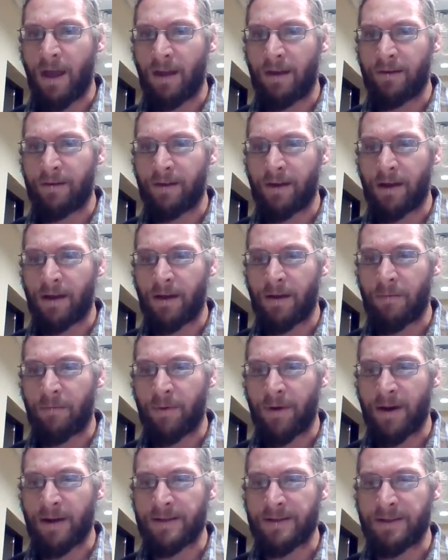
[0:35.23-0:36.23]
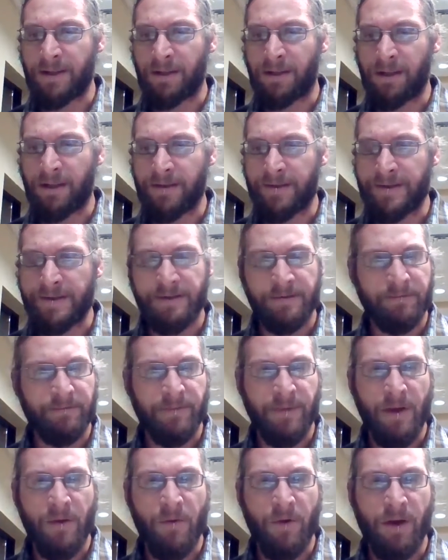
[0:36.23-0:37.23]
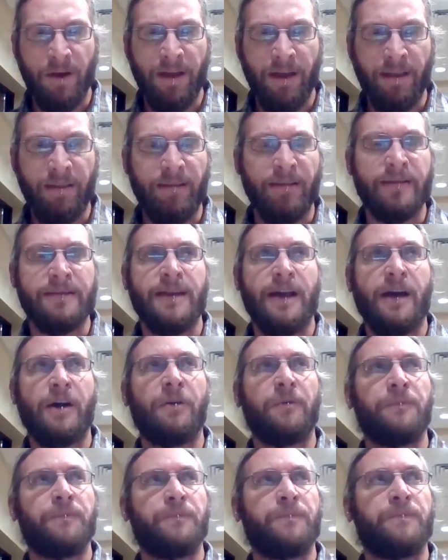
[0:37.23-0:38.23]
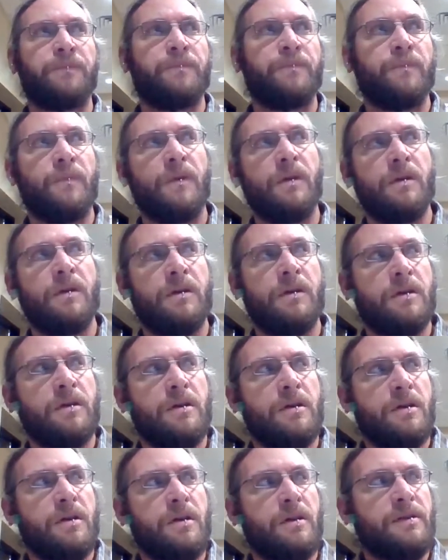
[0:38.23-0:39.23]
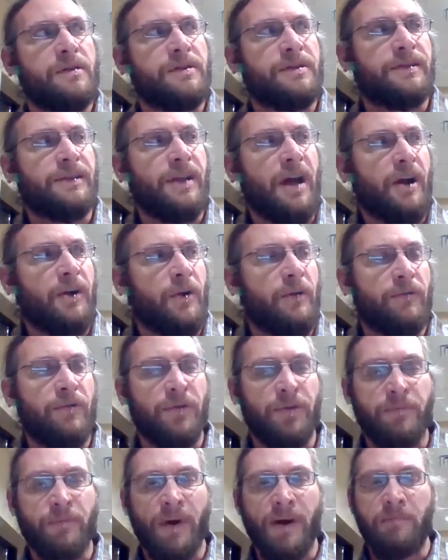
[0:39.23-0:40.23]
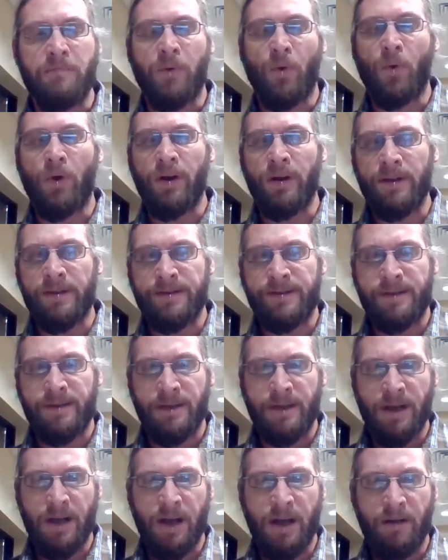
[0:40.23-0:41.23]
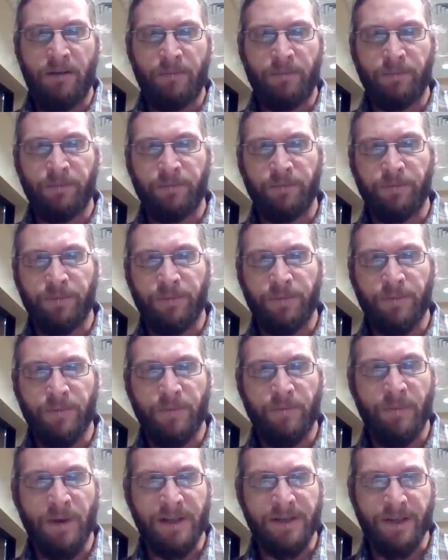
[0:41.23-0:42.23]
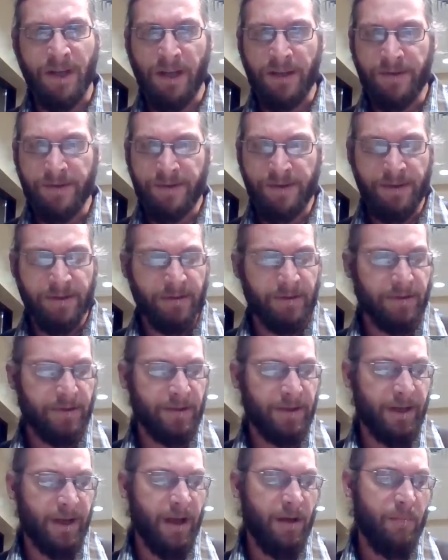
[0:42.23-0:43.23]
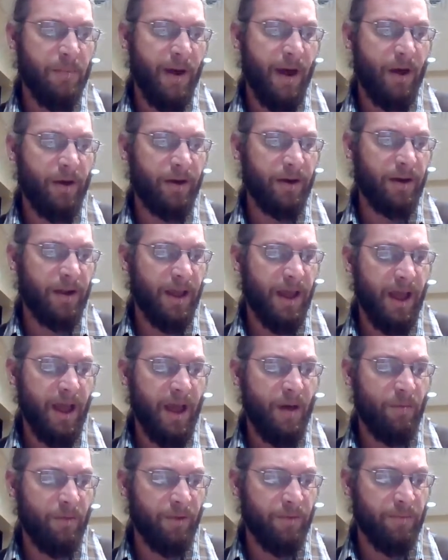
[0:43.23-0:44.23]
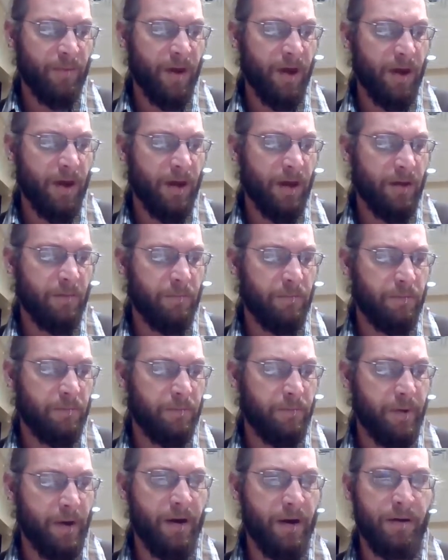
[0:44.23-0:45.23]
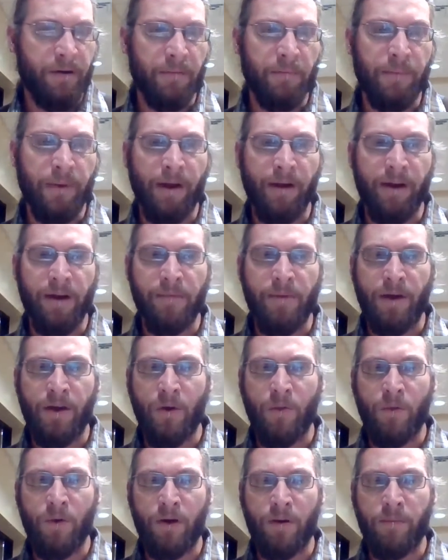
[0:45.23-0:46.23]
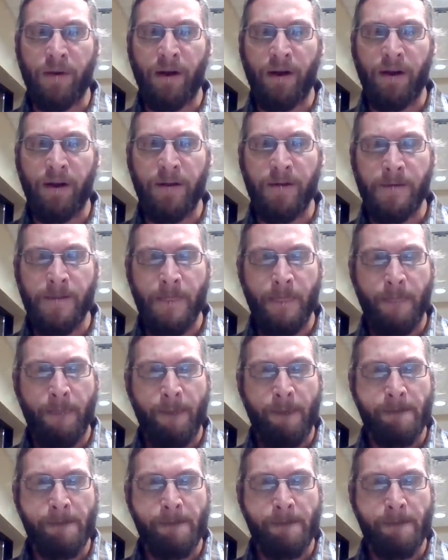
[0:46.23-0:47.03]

and but I just want to get this out. Talking over with my boys, my sons today about it, and with my partner Barry, my coworker Barry,